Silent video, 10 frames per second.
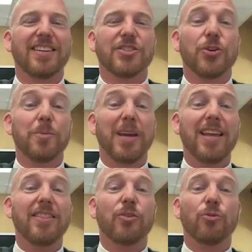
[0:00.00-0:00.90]
So to
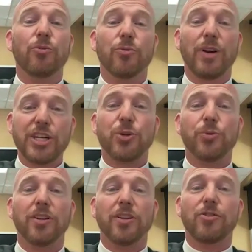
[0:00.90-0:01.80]
begin, the
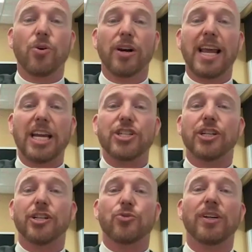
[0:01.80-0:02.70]
ritual of
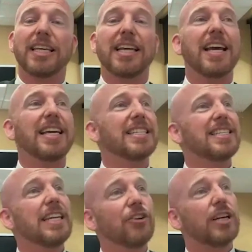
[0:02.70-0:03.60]
coronation is really a
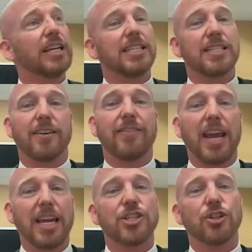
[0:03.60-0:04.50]
series of
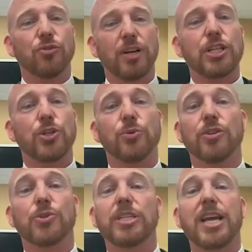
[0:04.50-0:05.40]
ancient
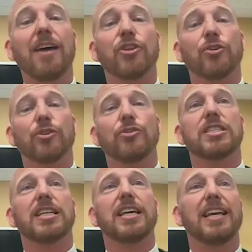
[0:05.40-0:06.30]
rituals which have their
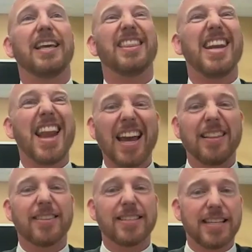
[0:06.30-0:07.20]
roots in the
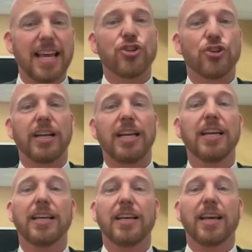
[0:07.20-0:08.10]
9th century
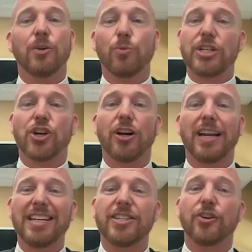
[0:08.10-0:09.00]
and which
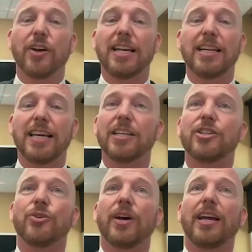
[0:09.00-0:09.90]
are integrated
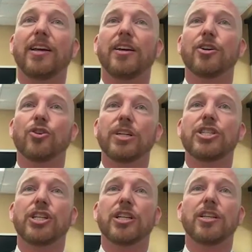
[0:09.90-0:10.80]
into a
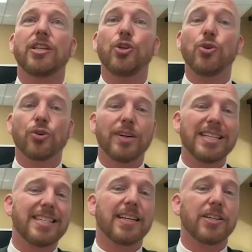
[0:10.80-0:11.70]
Christian
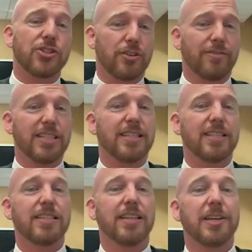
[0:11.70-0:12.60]
Eucharistic
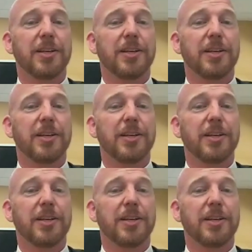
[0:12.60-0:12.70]
services.